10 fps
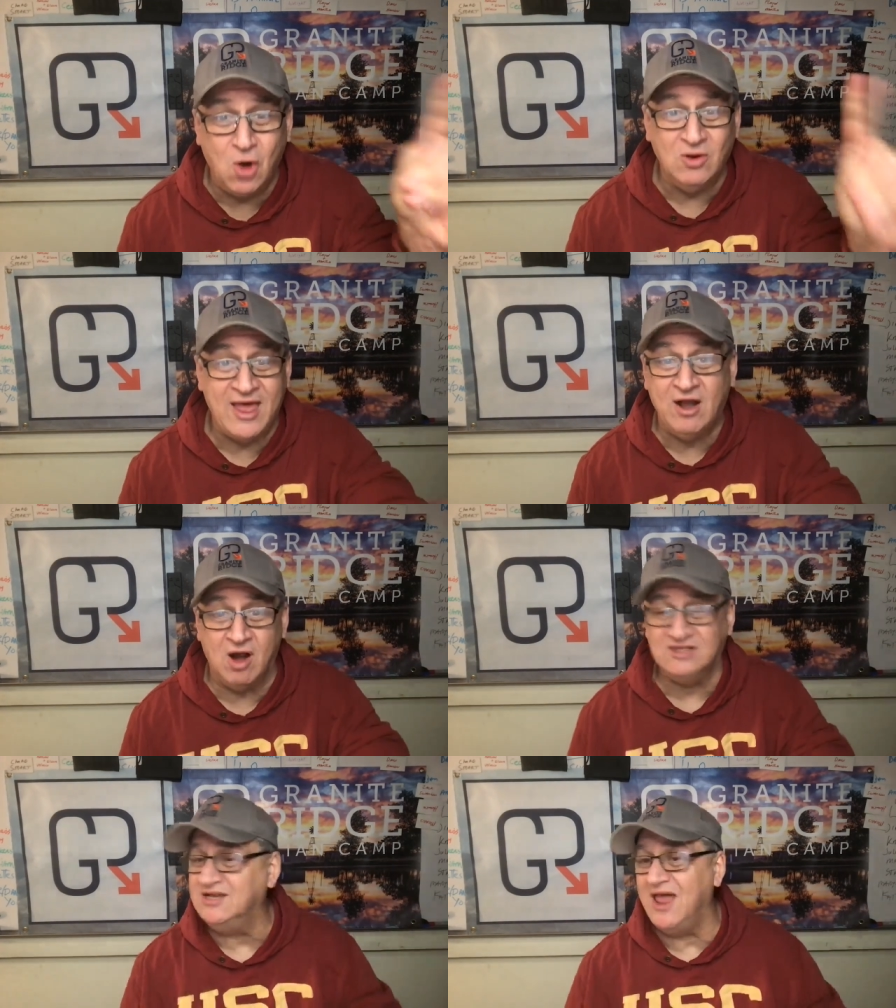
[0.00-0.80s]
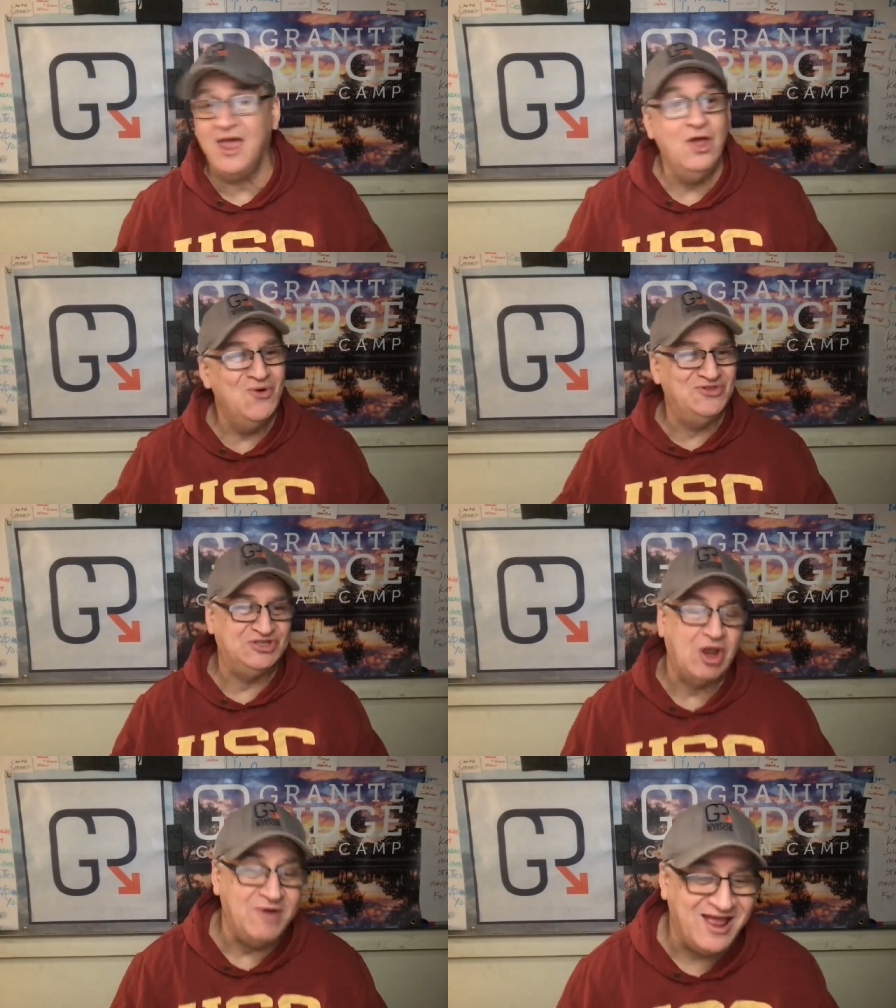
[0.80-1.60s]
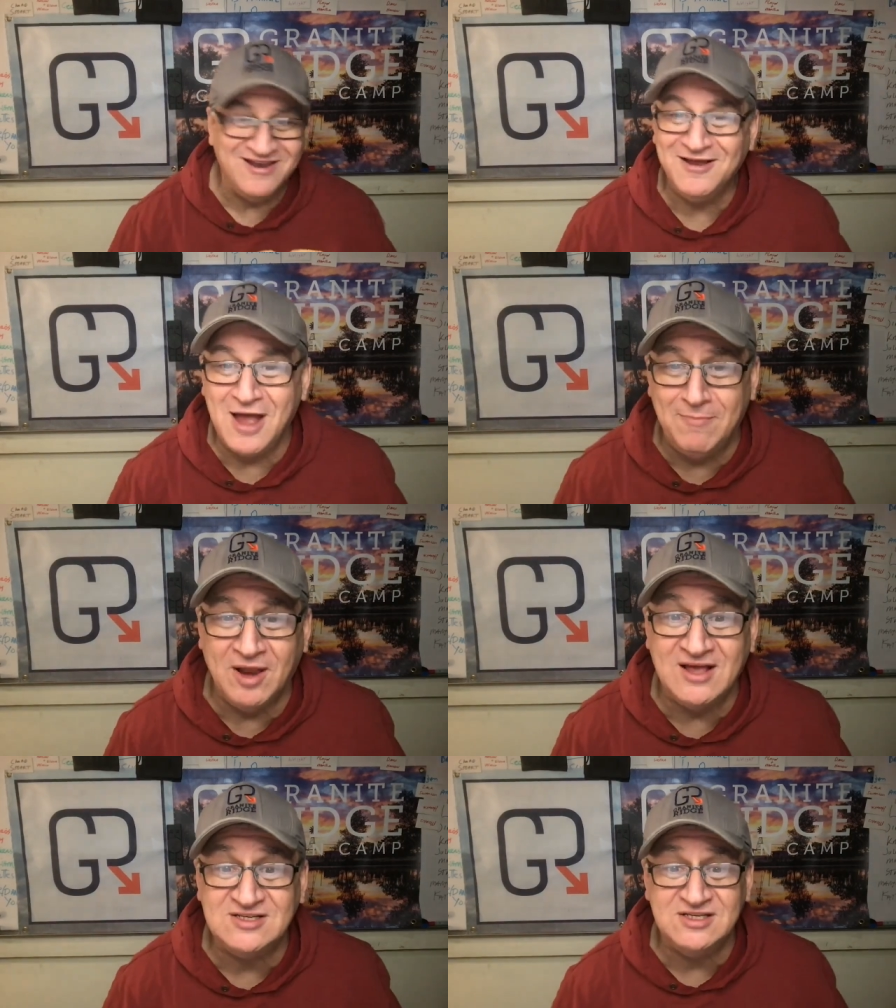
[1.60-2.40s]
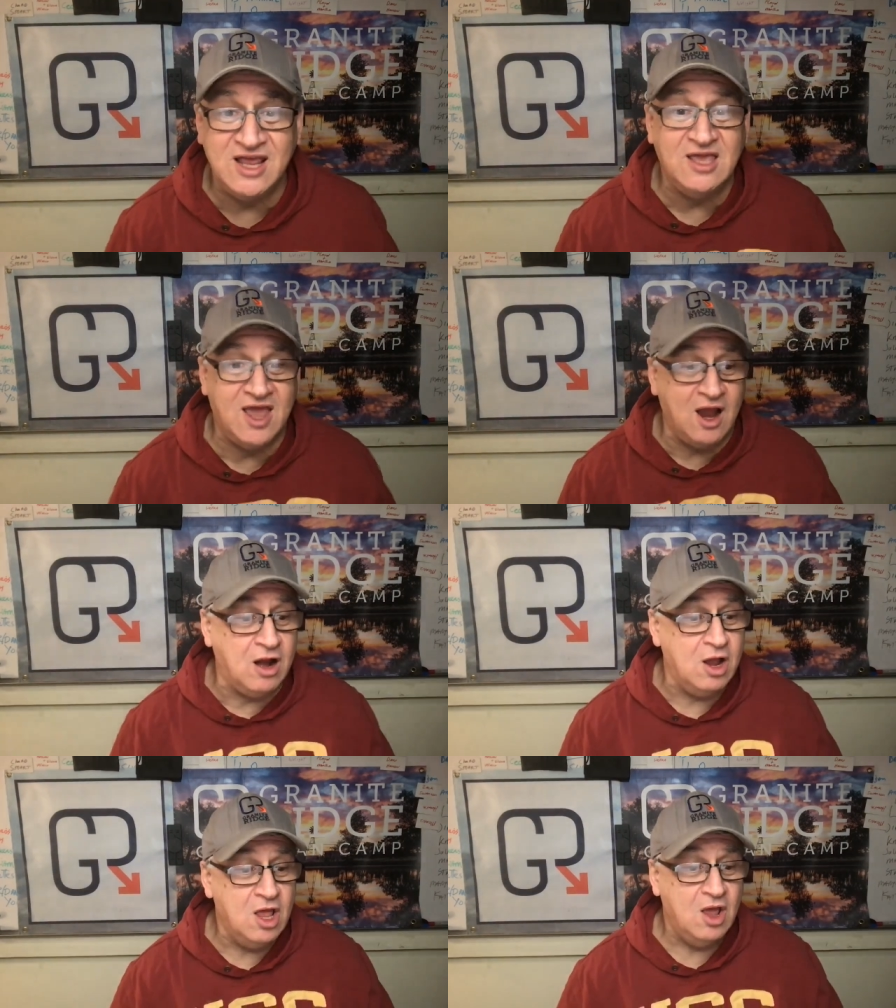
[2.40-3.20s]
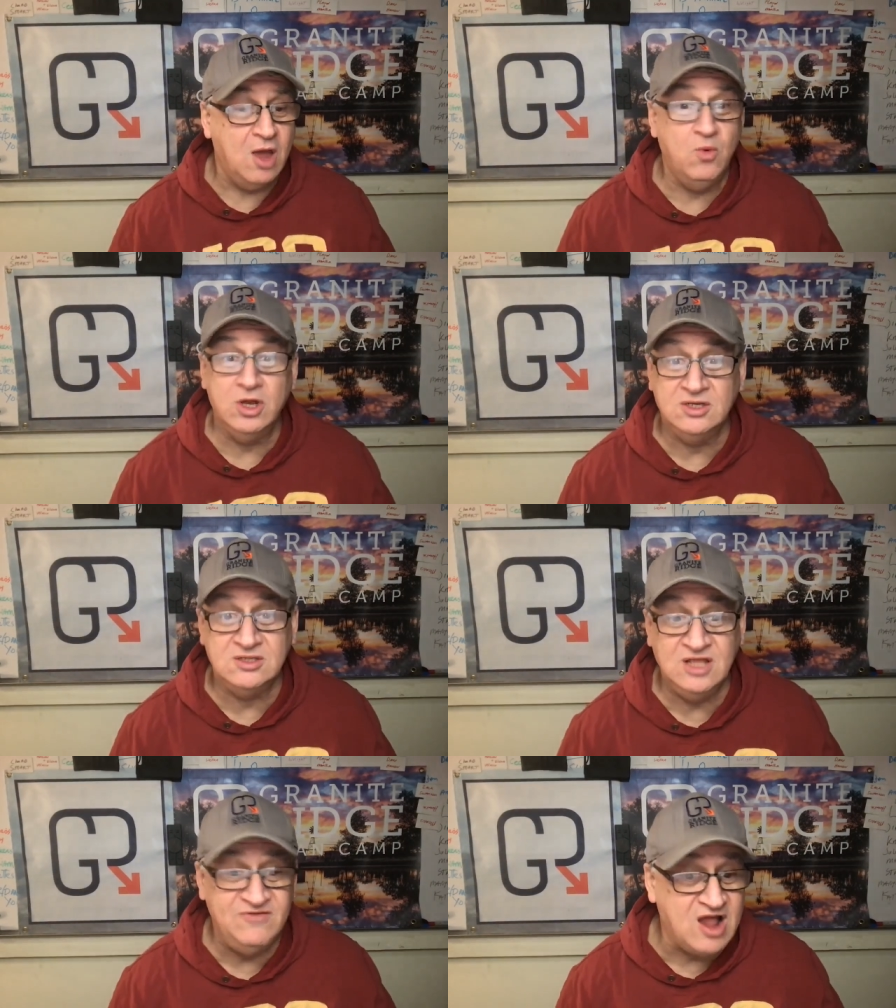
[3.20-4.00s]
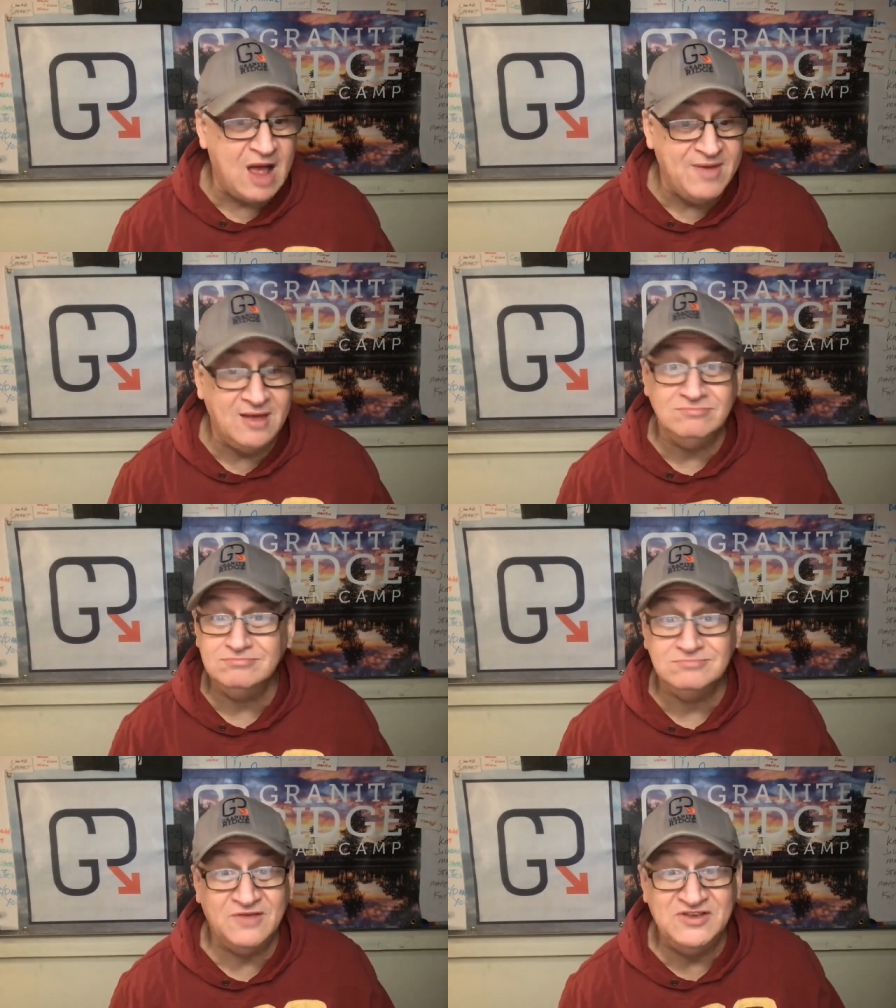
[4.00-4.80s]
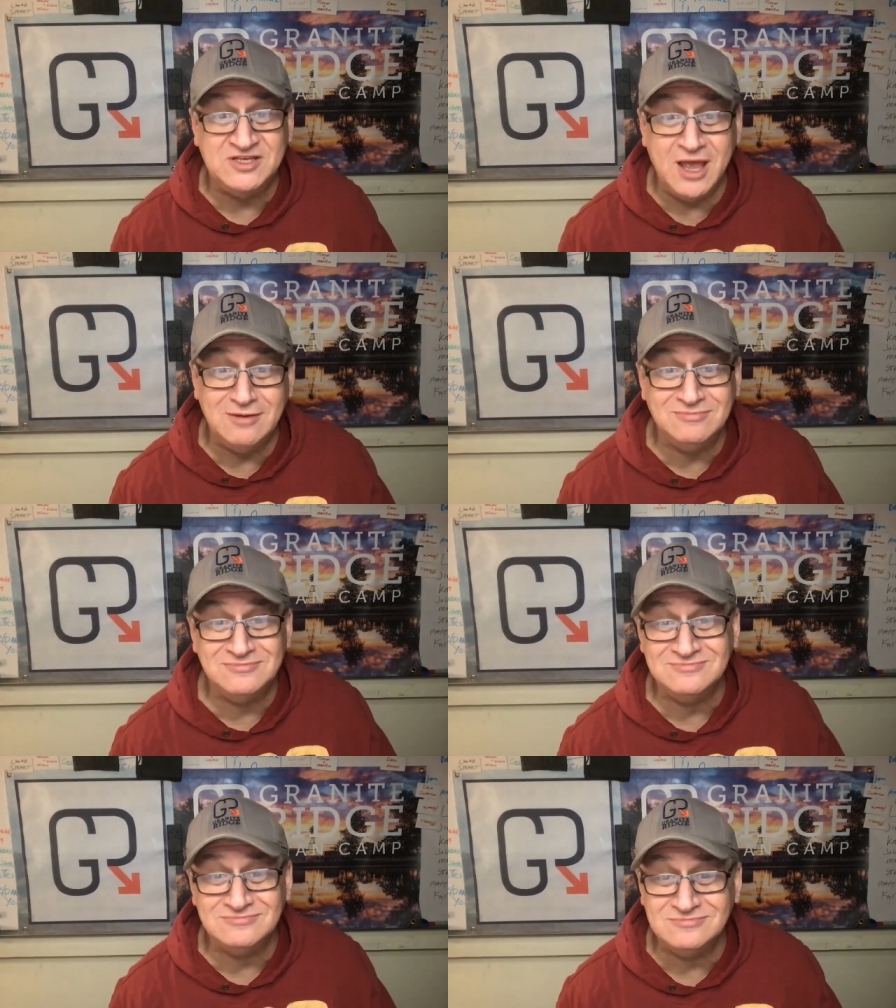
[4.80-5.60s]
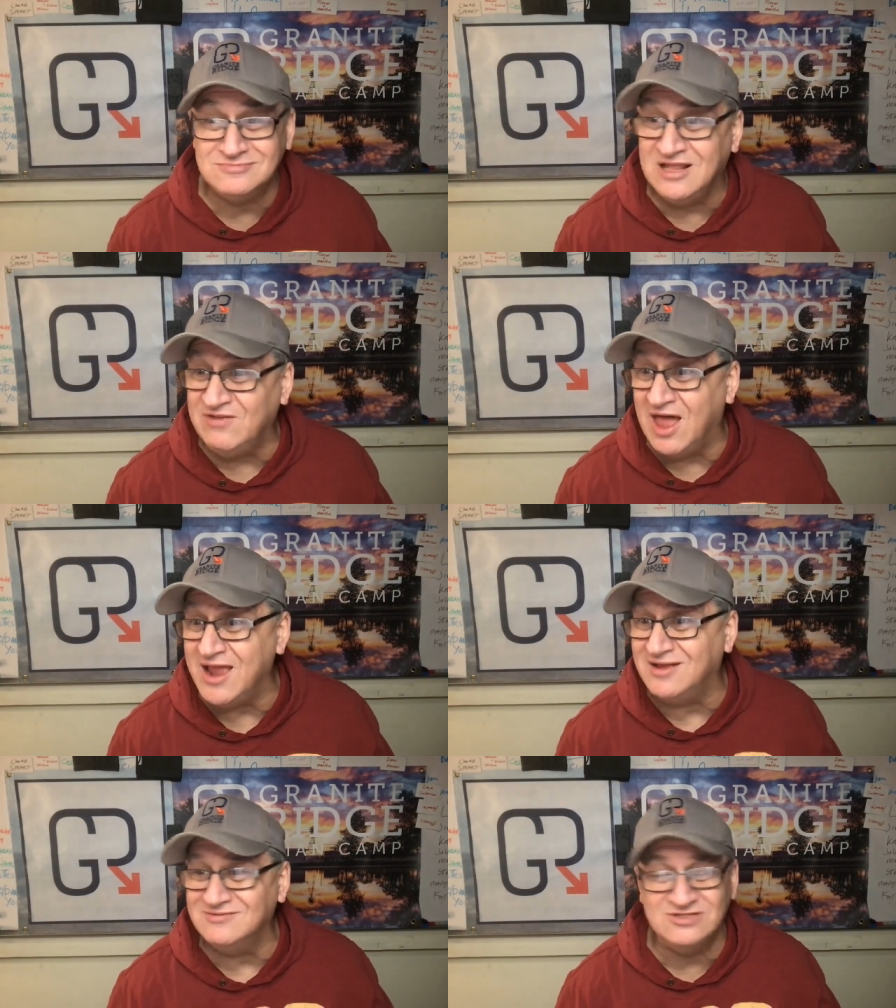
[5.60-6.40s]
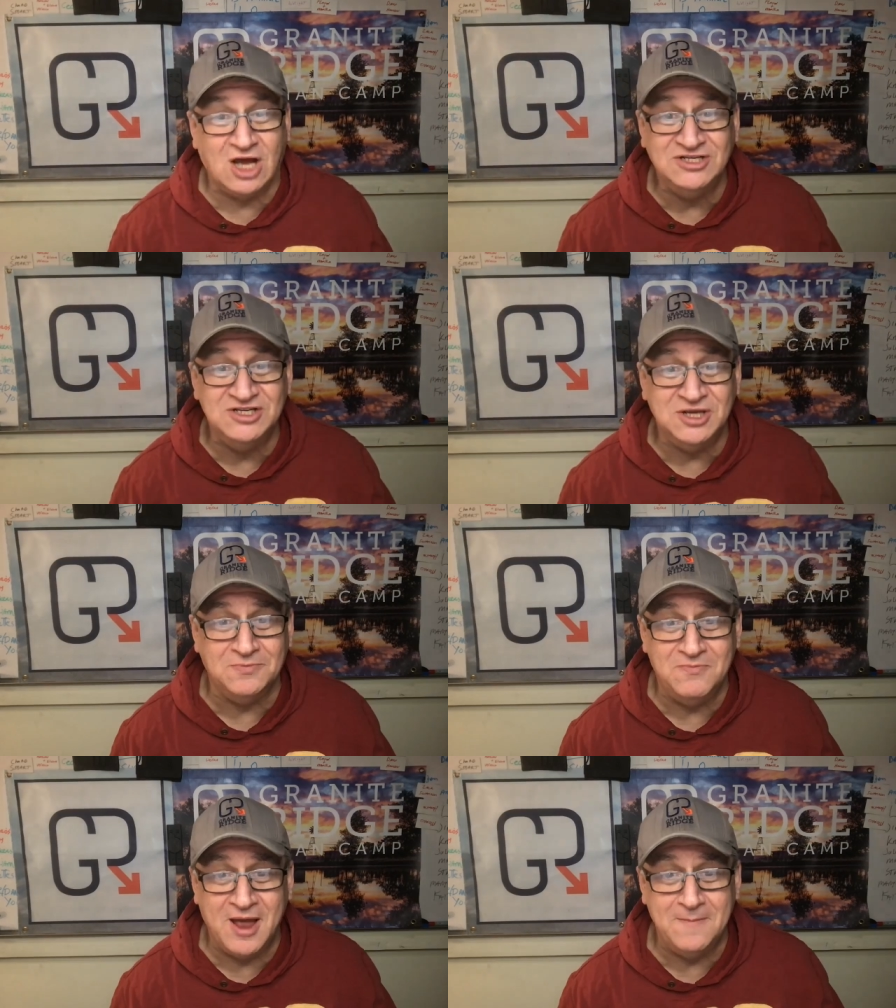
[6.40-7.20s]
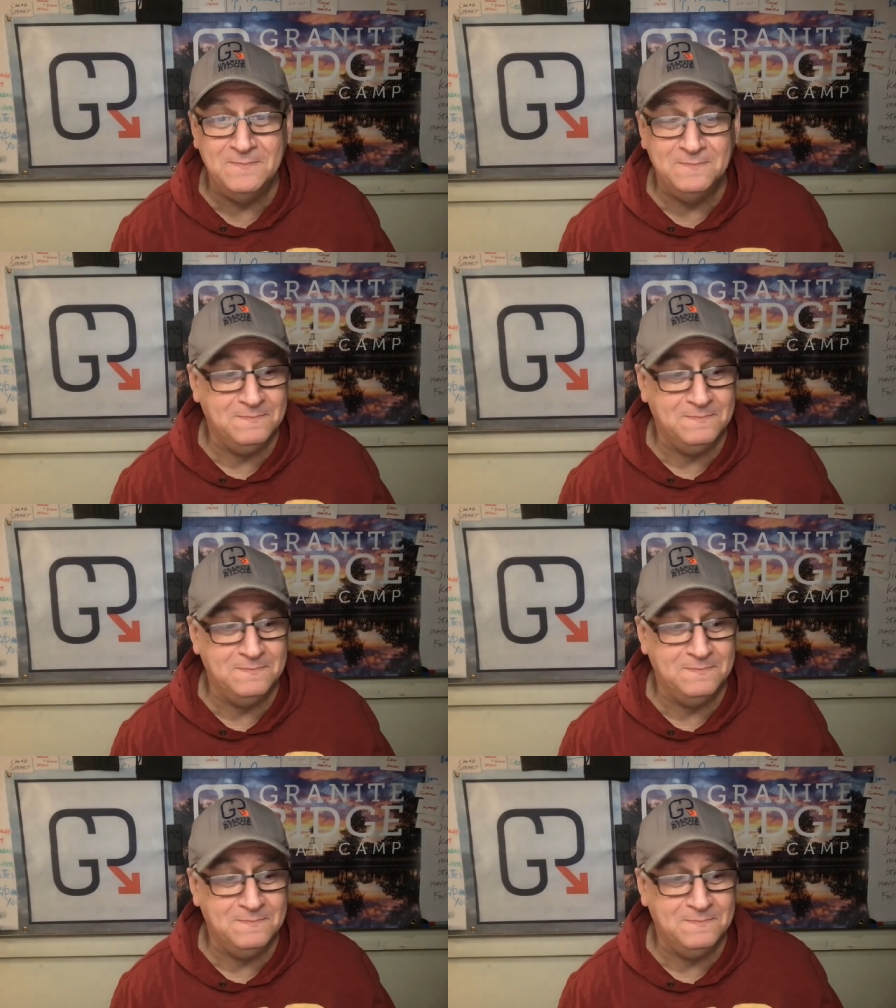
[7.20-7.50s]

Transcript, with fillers: Oh, later on today with the sermonette. God bless. Take care and we'll leave a comment. If you see it, leave a like. Talk to you soon. Bye.